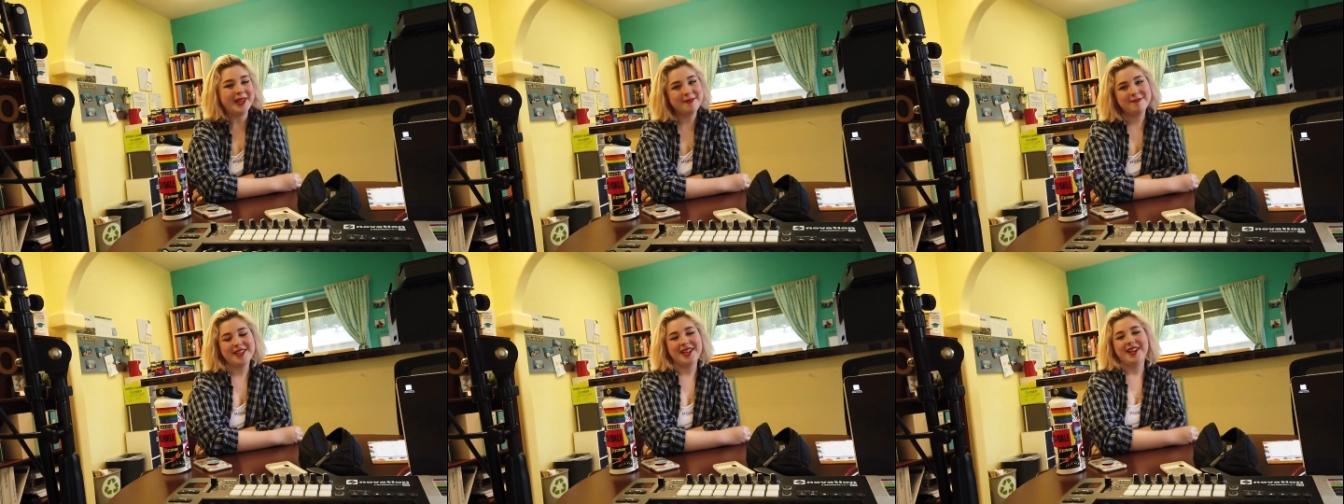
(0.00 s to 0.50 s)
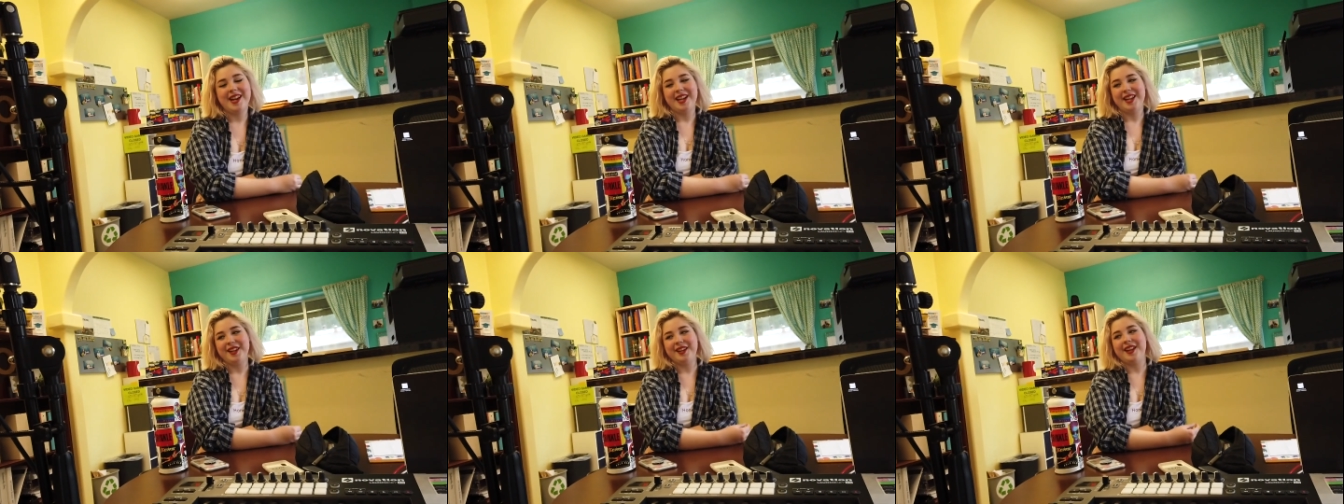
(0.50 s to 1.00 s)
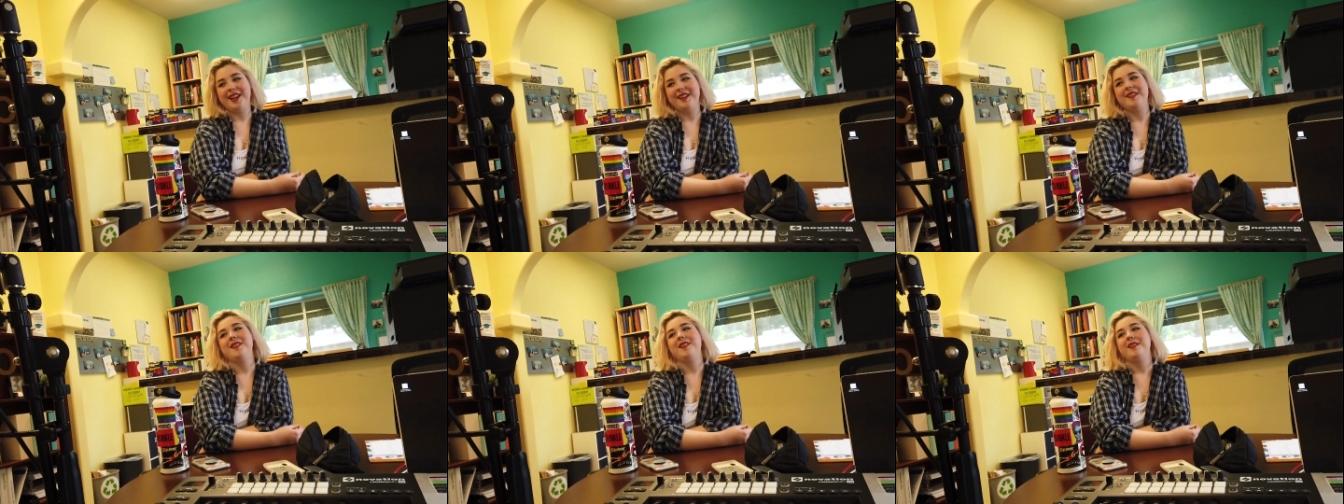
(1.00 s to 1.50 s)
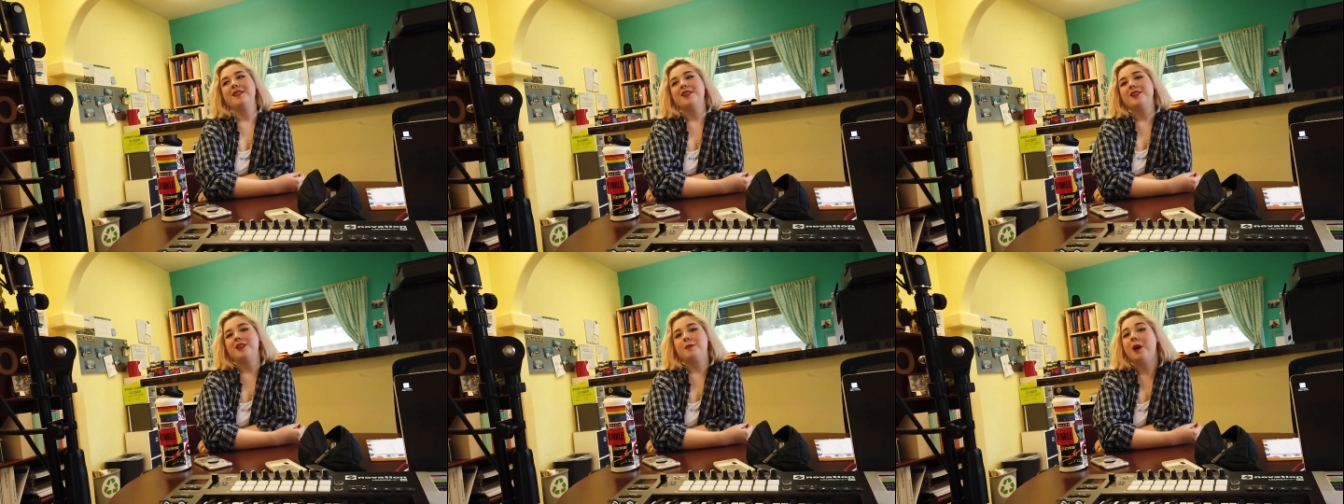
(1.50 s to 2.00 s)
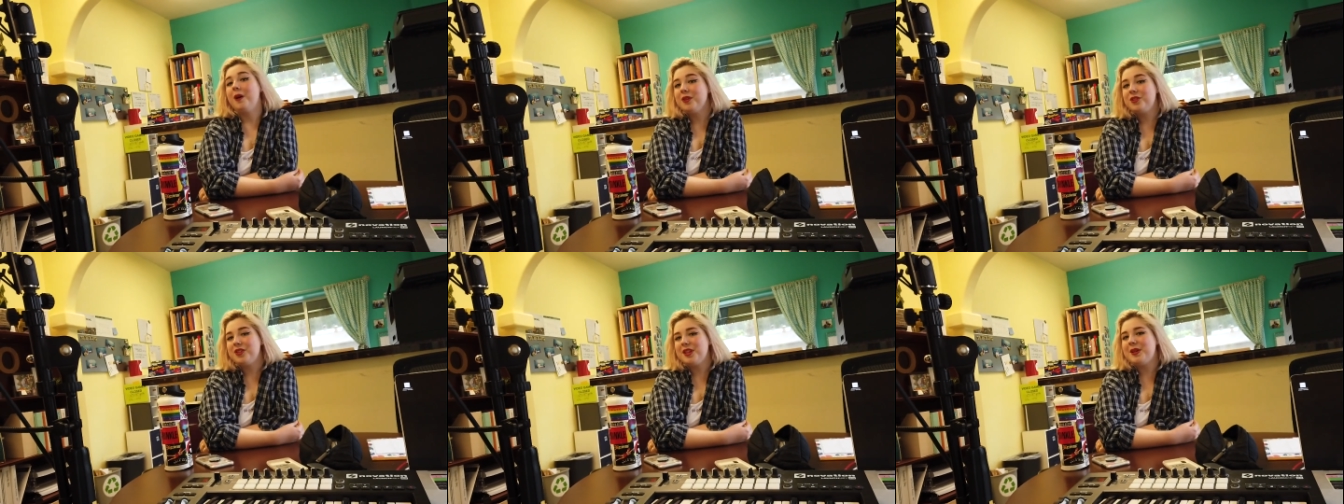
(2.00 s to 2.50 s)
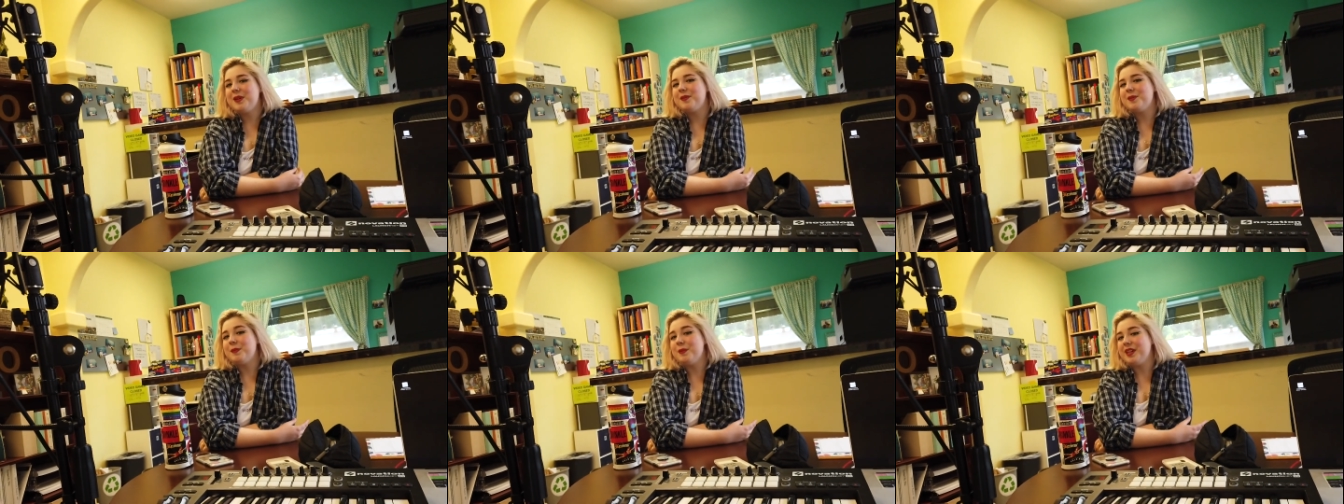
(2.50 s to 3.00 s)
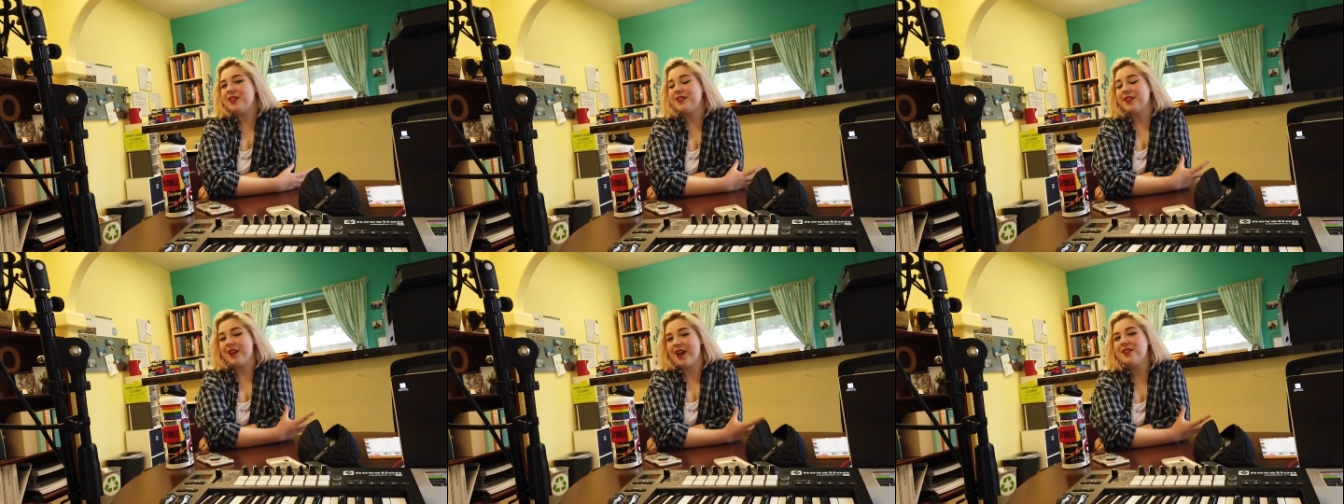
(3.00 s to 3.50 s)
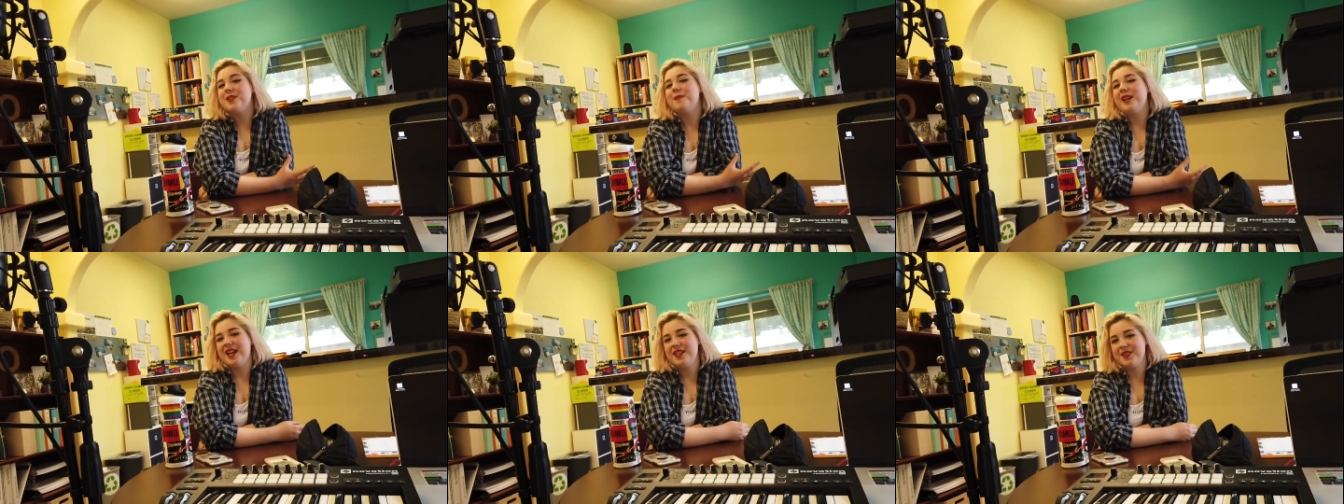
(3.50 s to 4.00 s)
my name's Erin, and poetry means a lot to me.